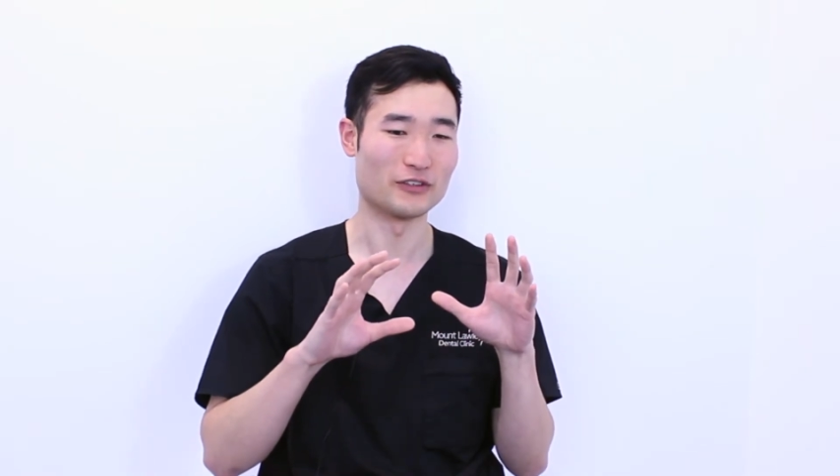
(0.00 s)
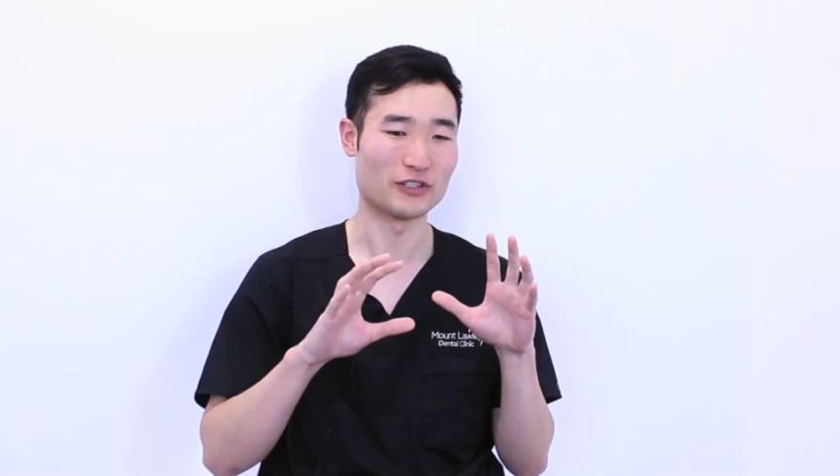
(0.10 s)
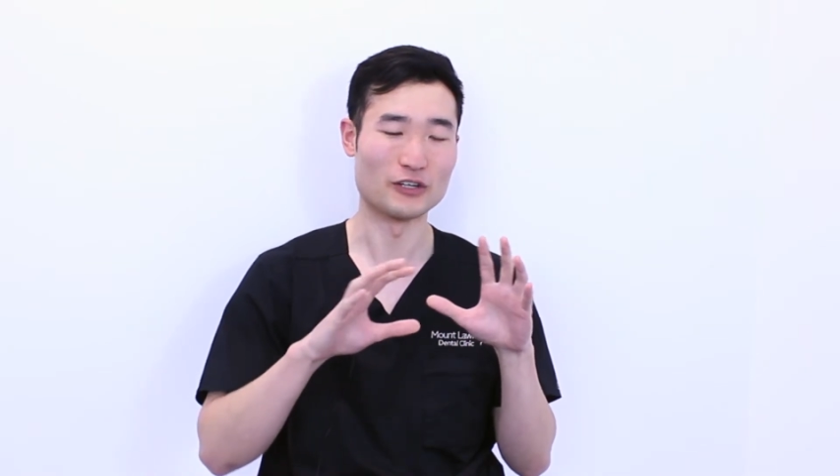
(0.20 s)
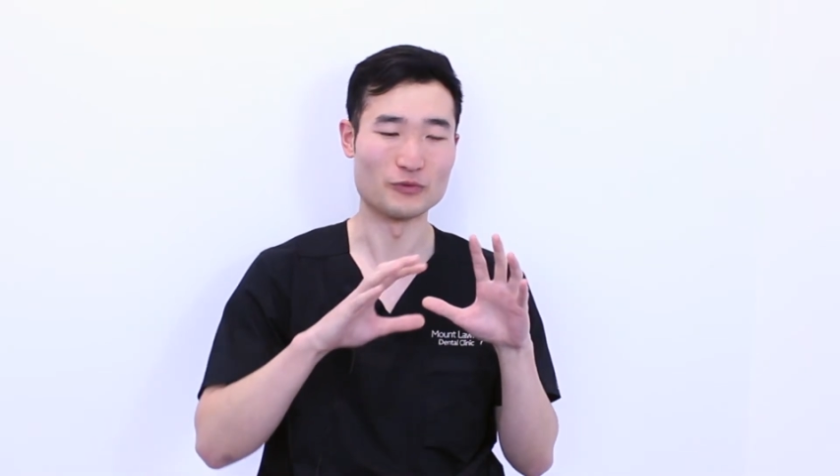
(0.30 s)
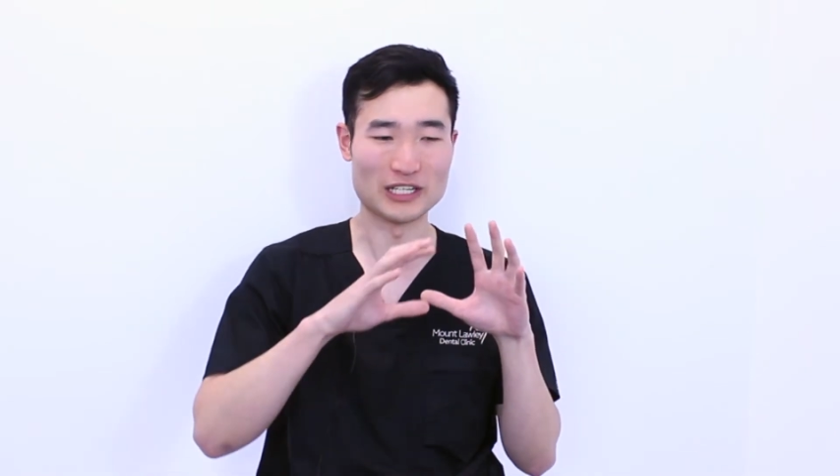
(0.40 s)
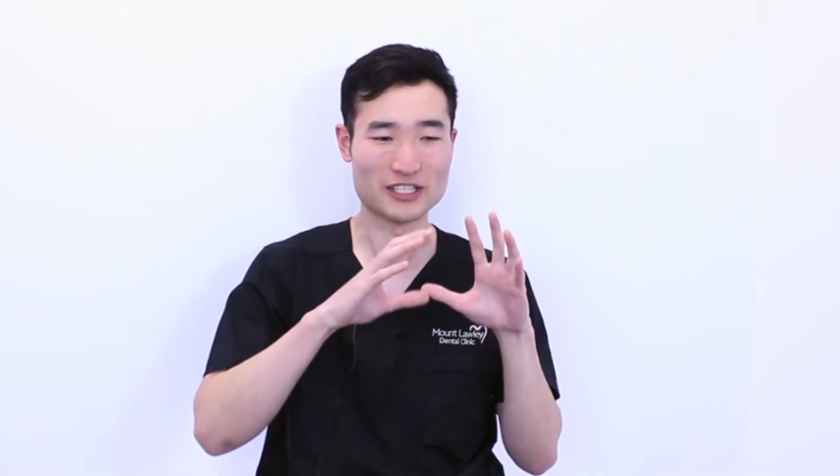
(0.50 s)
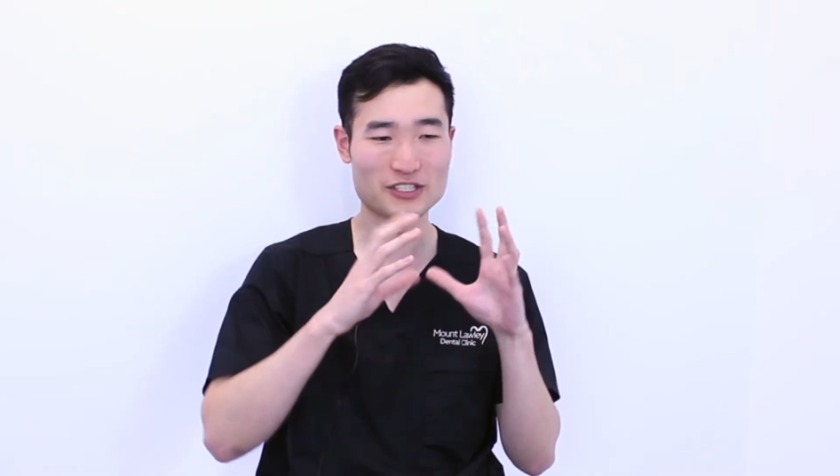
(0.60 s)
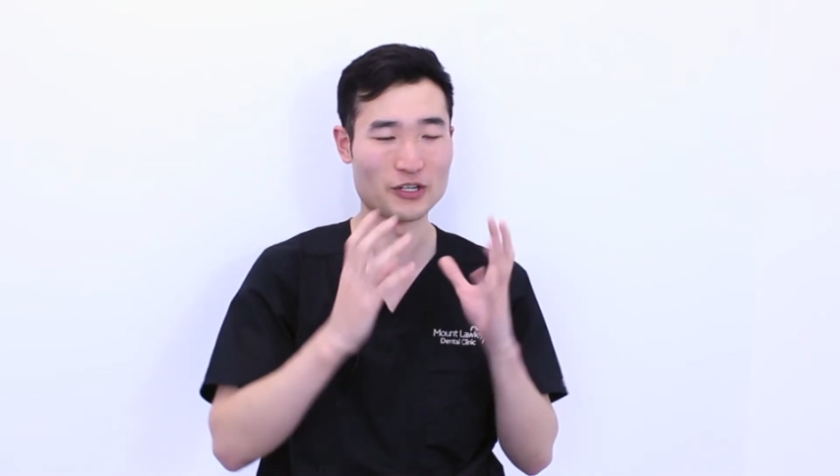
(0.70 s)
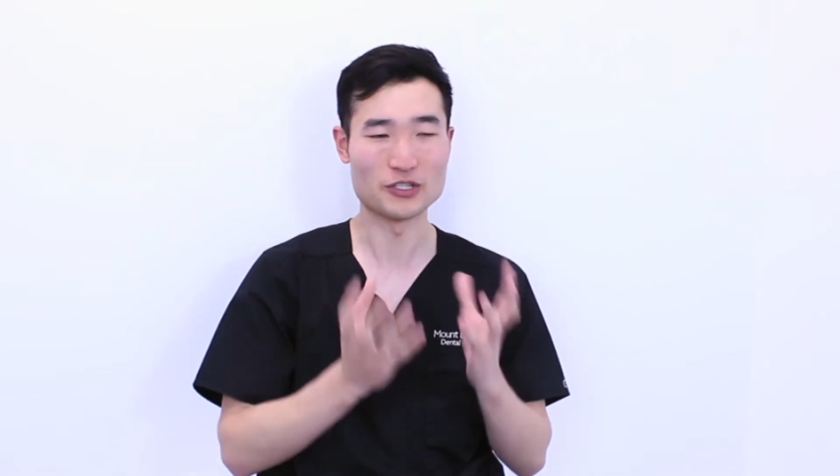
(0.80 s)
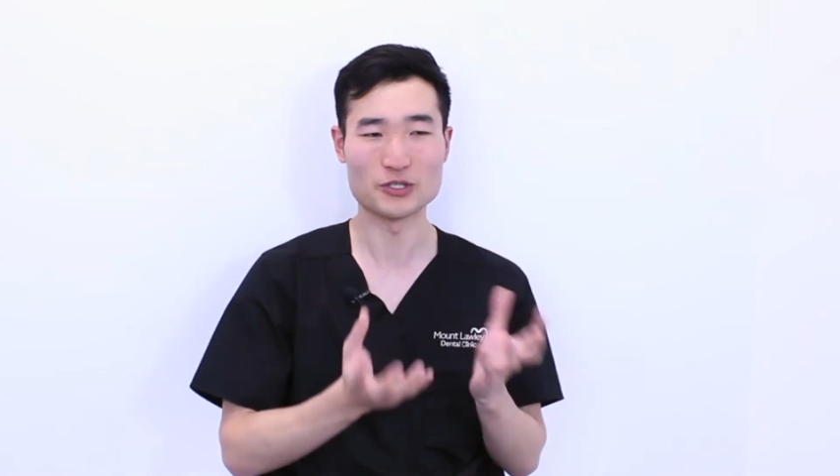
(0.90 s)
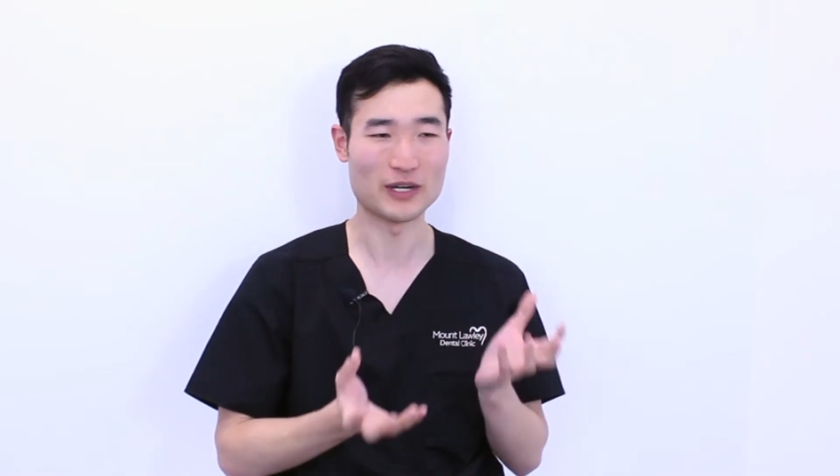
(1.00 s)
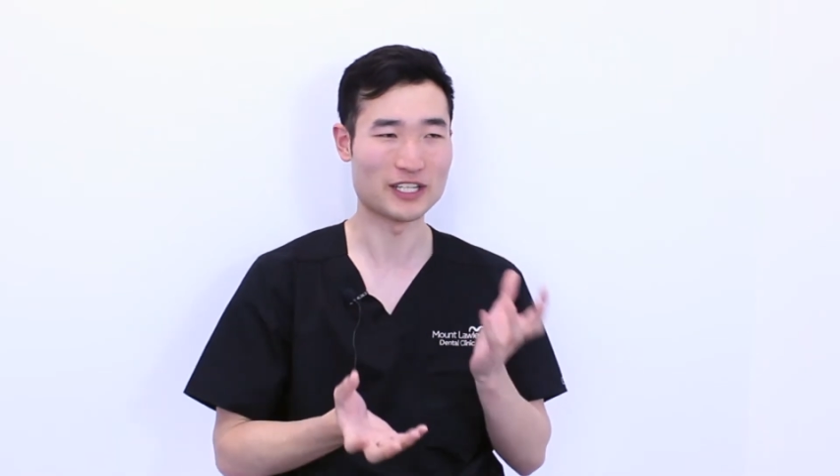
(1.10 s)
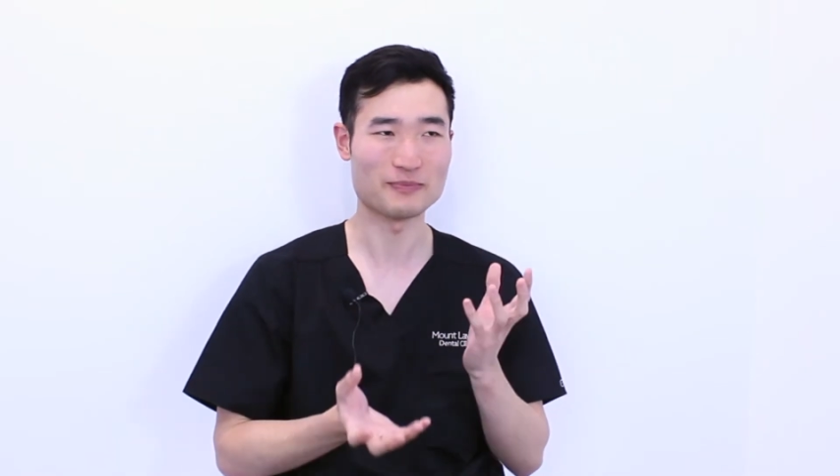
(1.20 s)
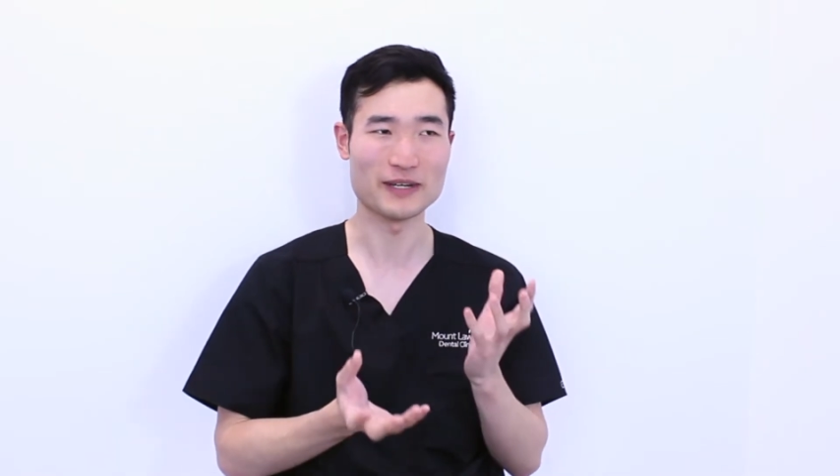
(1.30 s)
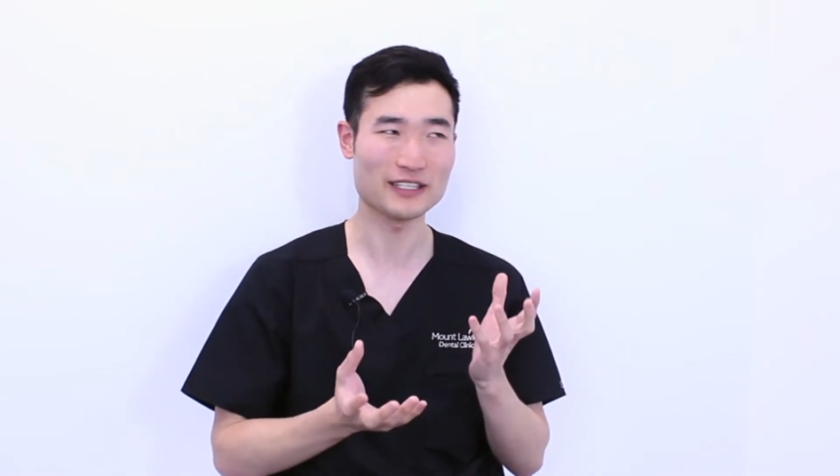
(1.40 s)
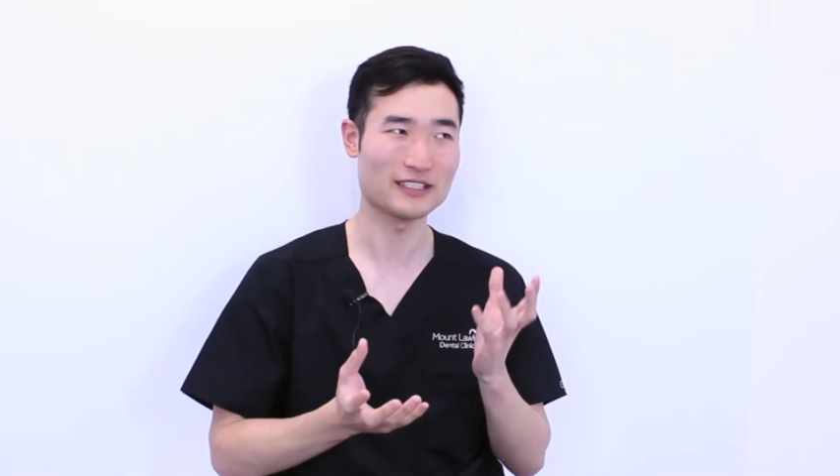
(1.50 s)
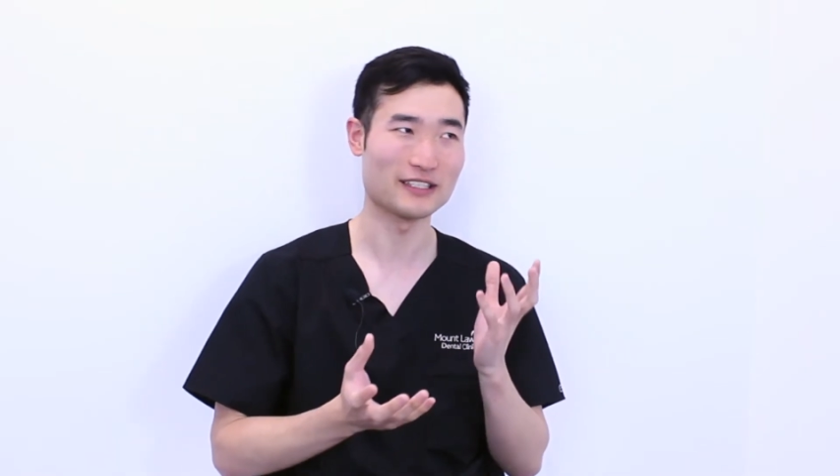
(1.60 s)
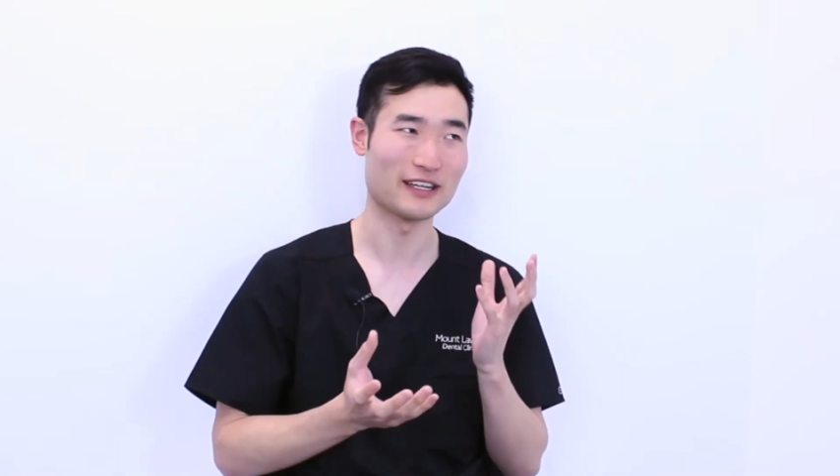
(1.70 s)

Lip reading: got a really social aspect.